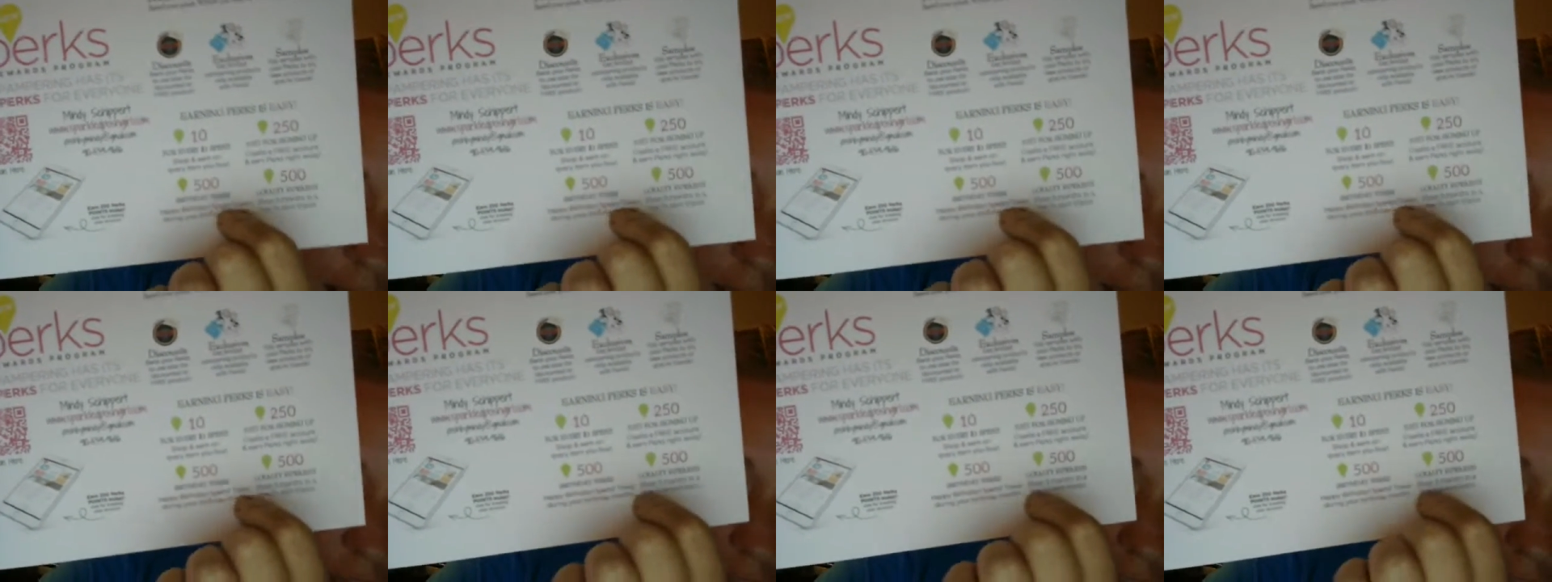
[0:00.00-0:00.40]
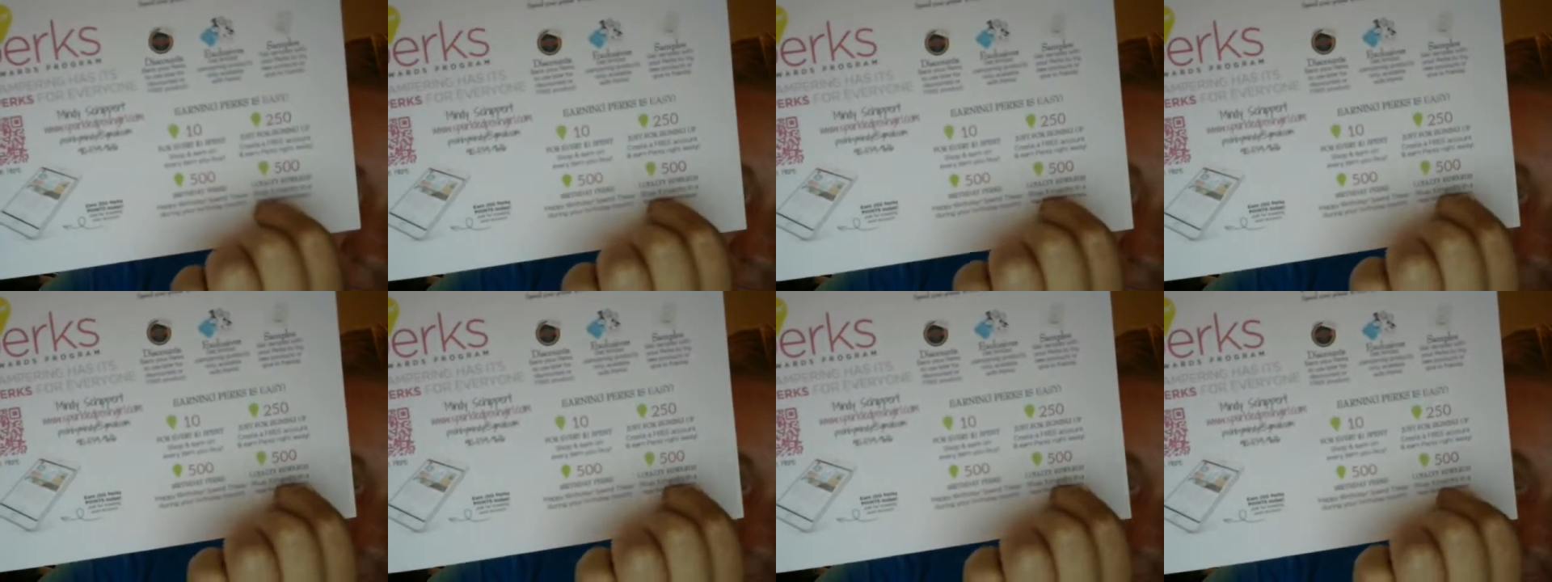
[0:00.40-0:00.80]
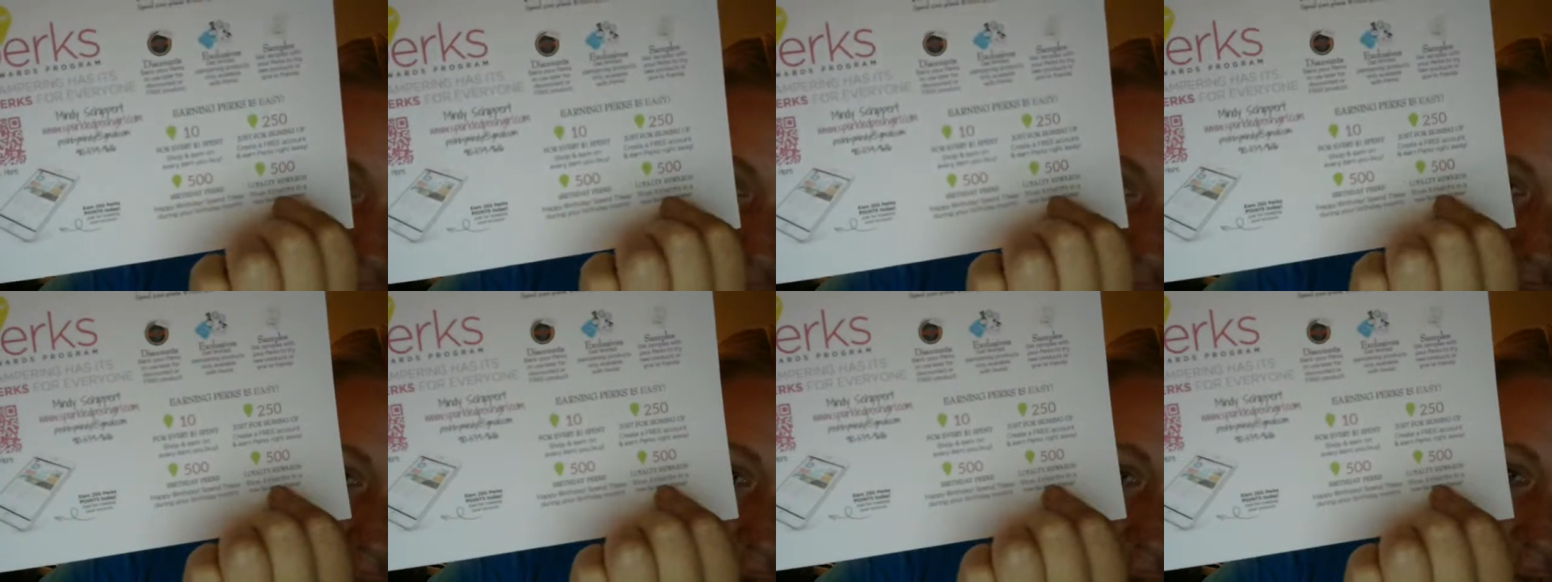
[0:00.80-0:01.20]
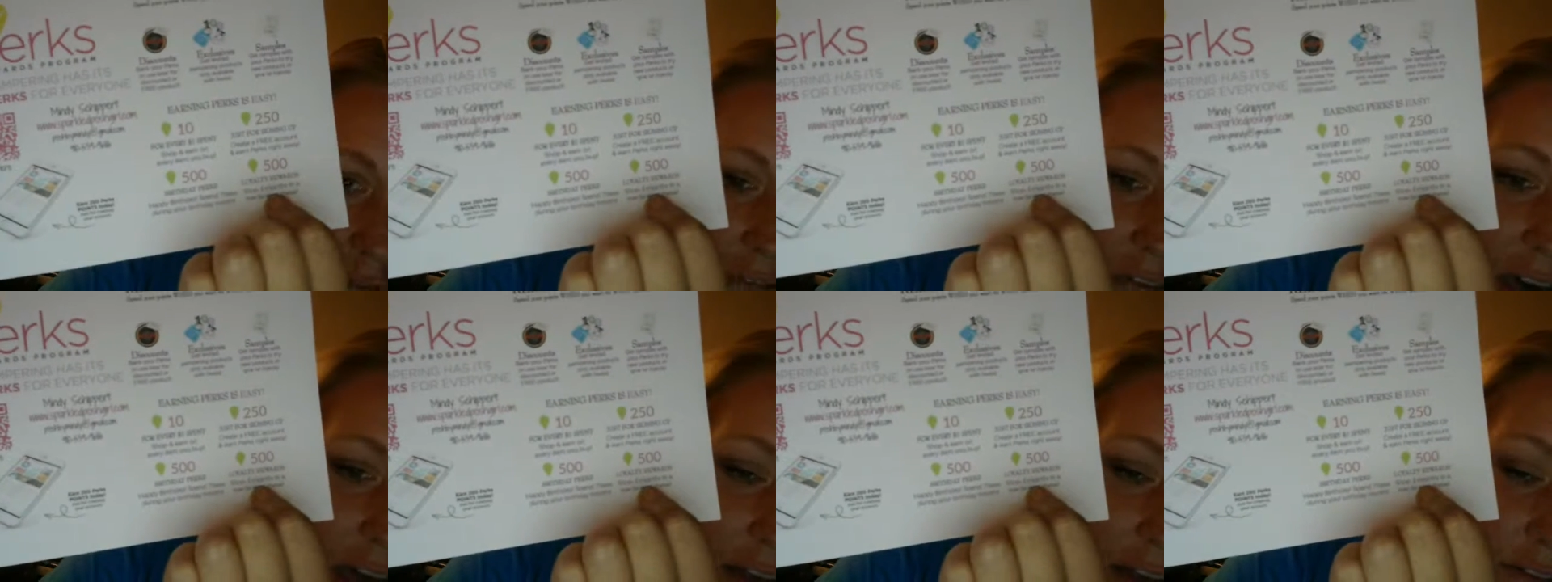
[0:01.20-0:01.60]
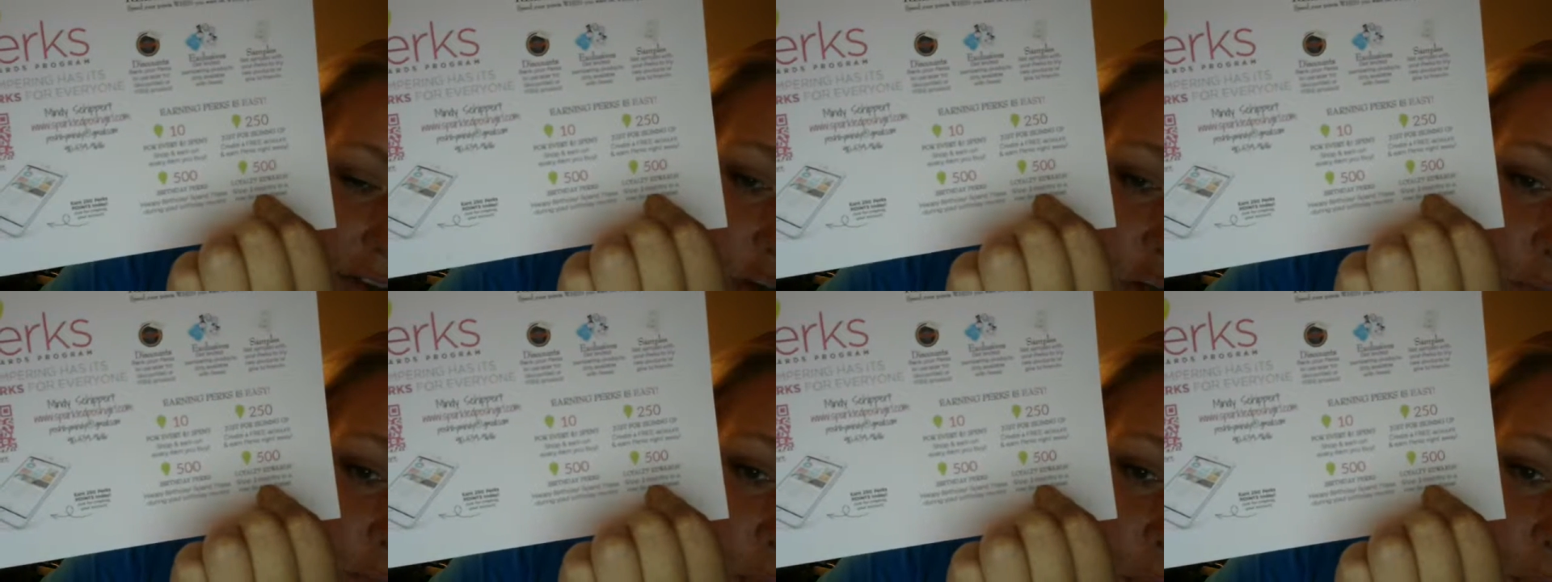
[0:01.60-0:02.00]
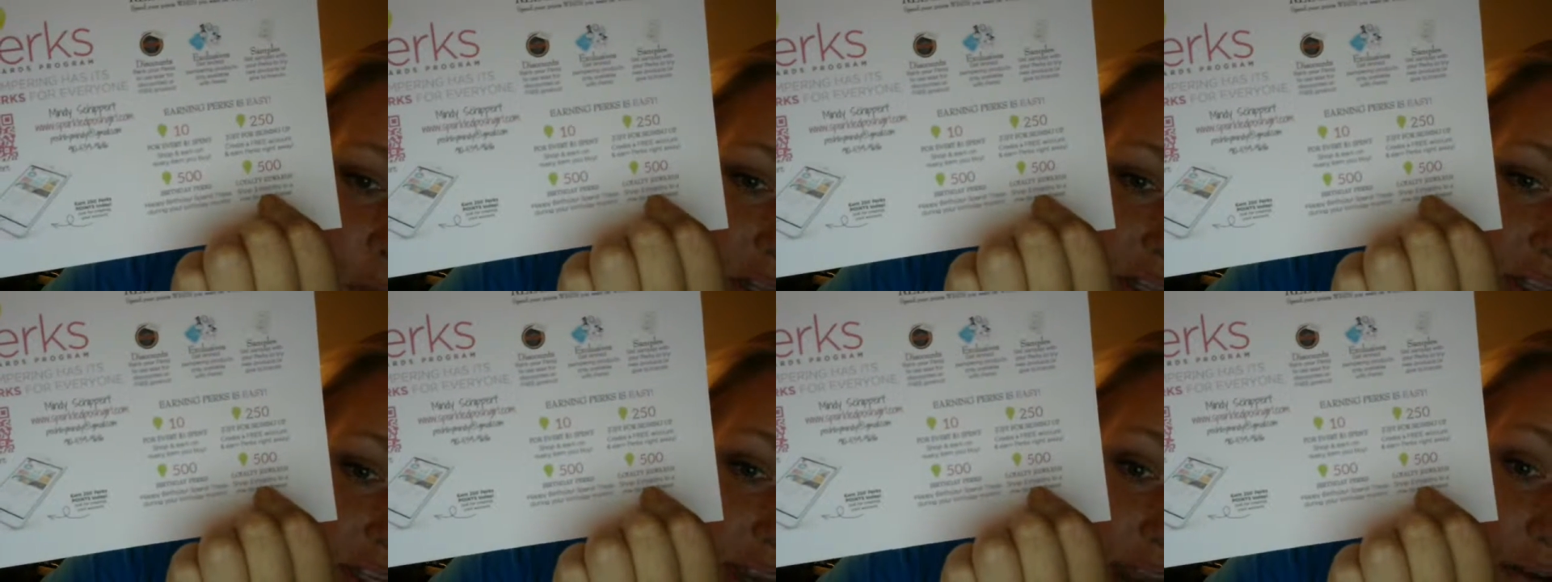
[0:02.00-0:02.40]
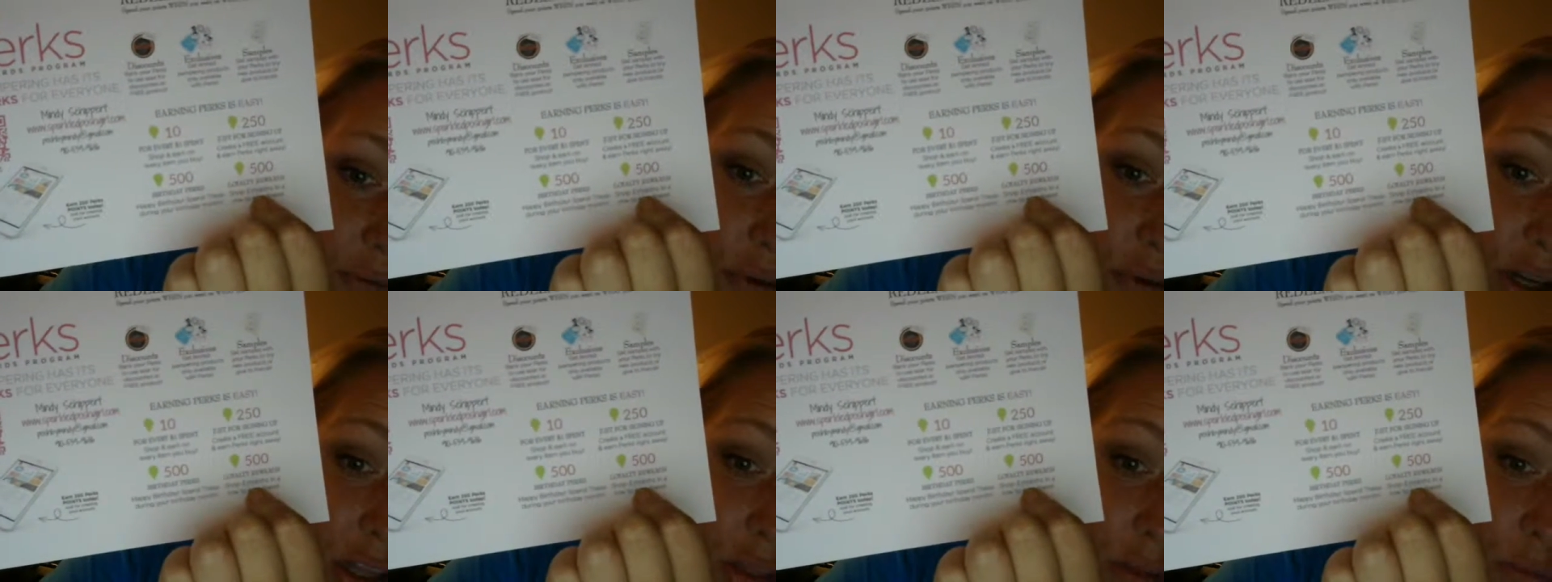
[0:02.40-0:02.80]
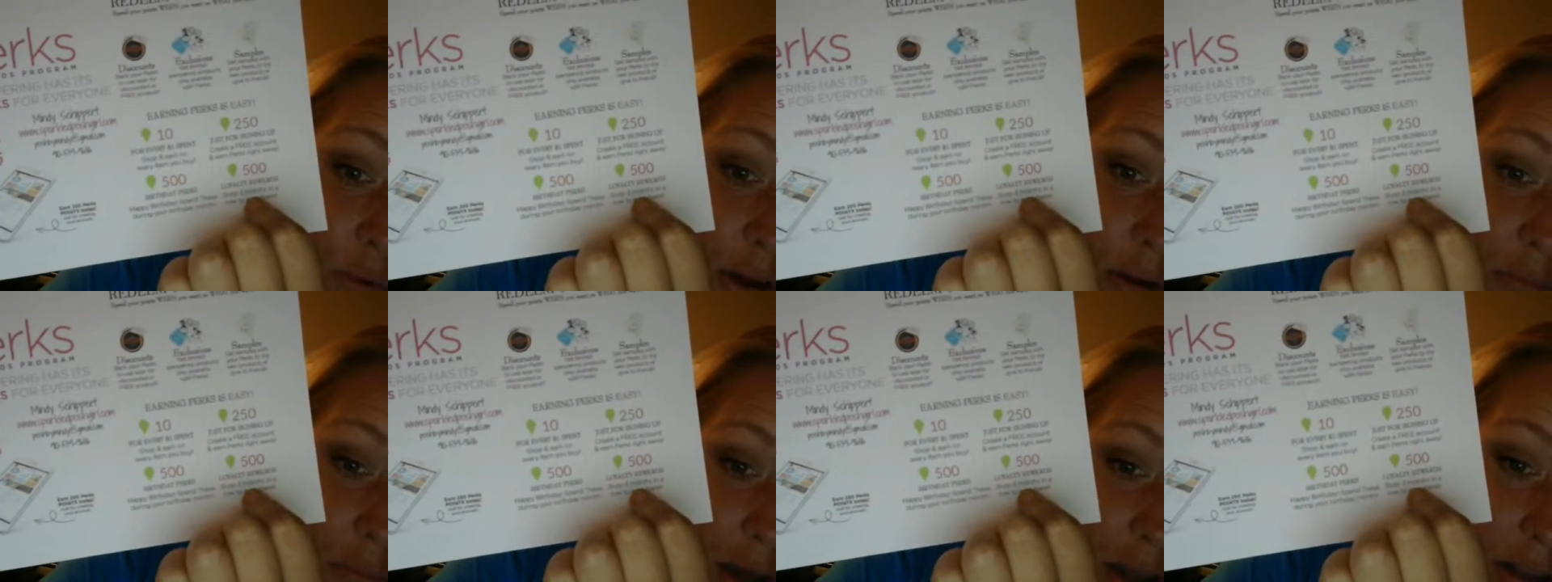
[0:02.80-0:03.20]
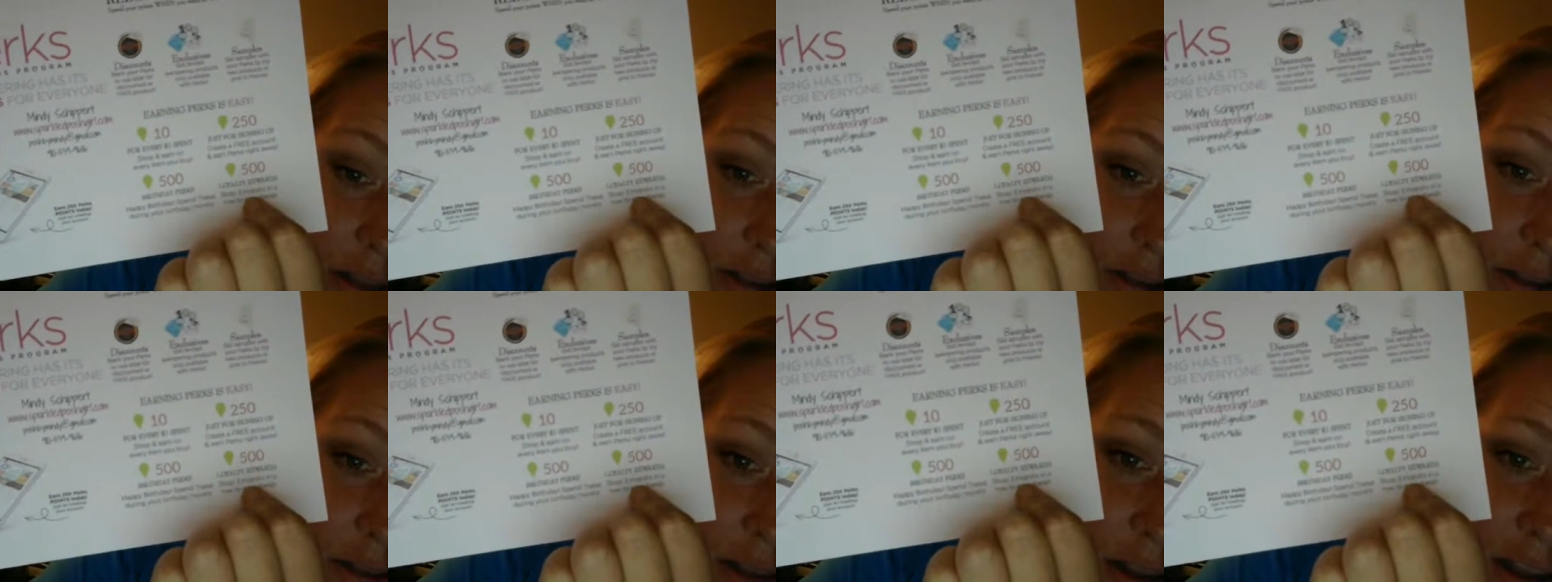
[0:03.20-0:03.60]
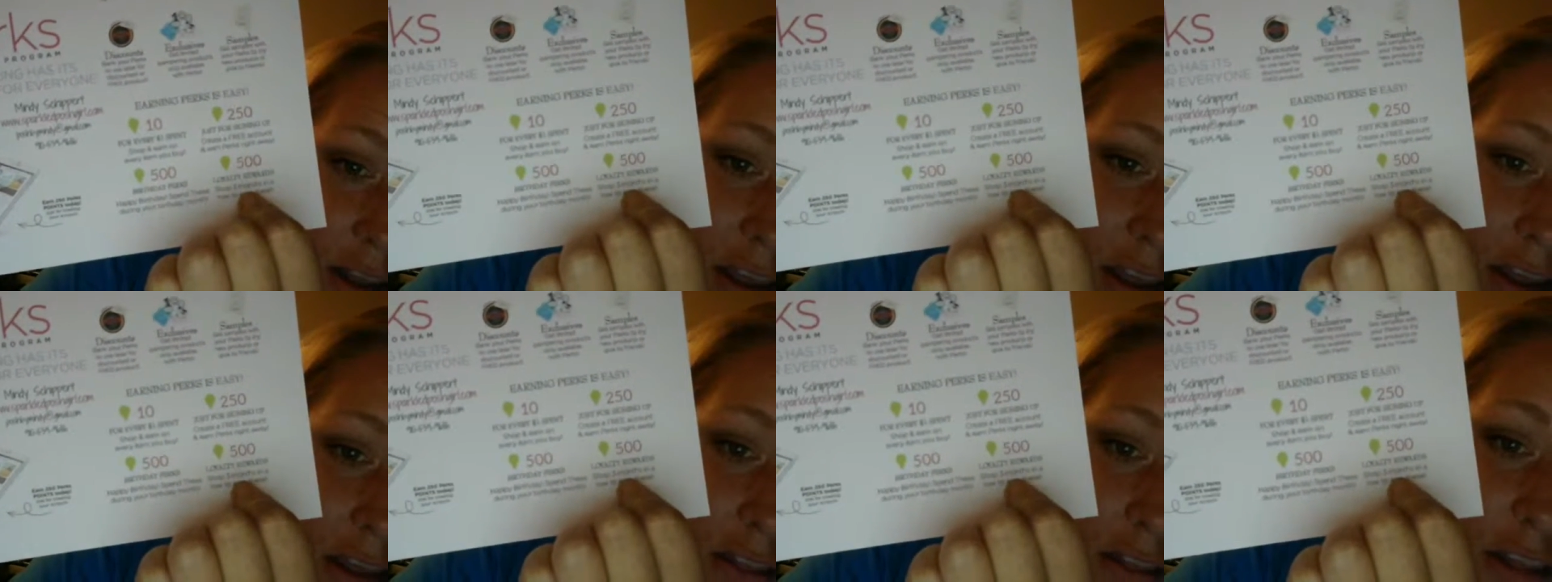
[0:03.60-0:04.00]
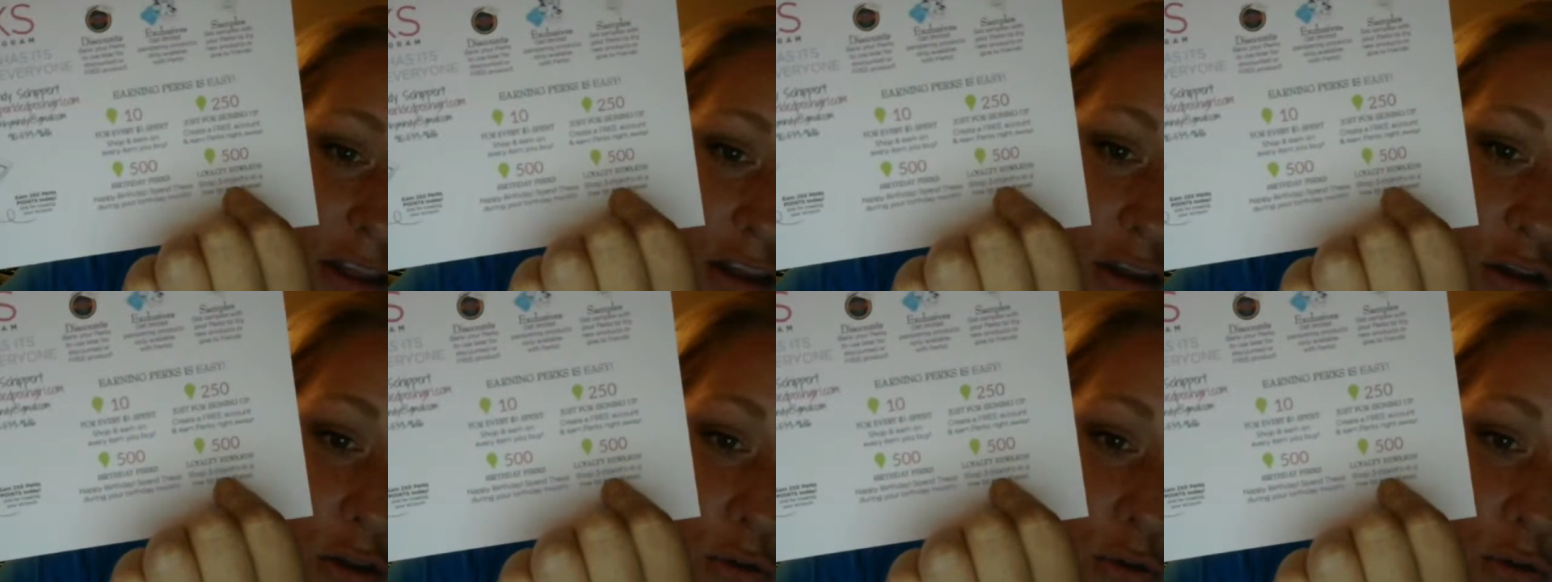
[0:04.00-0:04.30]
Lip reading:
[unreadable: no face in view]